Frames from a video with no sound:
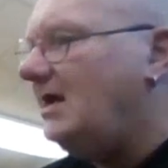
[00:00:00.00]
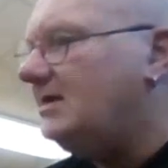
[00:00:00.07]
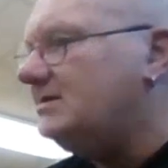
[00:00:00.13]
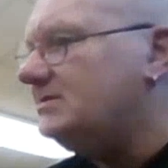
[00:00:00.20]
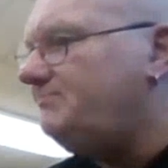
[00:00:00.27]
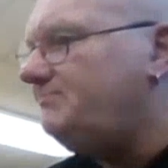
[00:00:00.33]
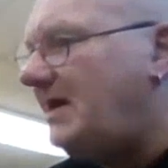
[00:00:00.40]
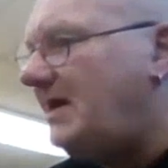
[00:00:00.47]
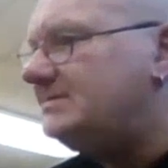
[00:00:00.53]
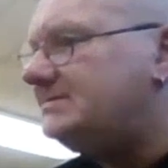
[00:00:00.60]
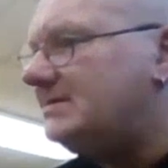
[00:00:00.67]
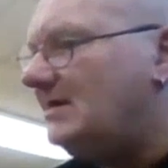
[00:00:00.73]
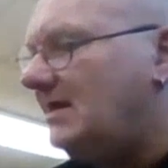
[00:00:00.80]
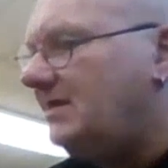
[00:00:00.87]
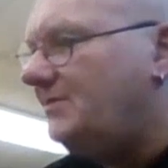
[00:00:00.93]
and
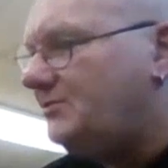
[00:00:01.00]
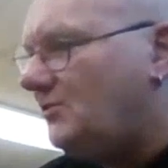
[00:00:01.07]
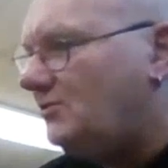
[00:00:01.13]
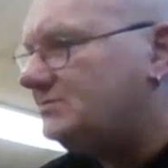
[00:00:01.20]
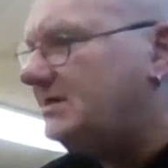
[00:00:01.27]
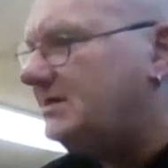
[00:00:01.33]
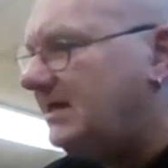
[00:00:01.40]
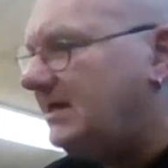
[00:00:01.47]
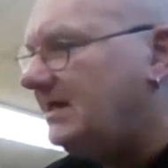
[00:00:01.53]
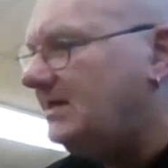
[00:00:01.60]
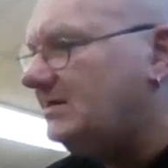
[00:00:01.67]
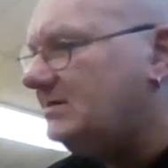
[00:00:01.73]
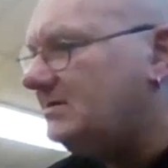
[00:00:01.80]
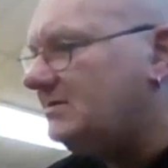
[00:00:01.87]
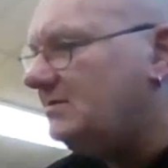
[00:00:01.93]
basically, the doctor
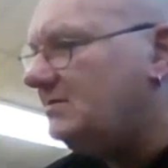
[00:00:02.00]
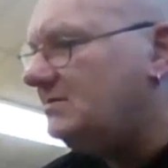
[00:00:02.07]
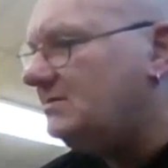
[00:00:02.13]
here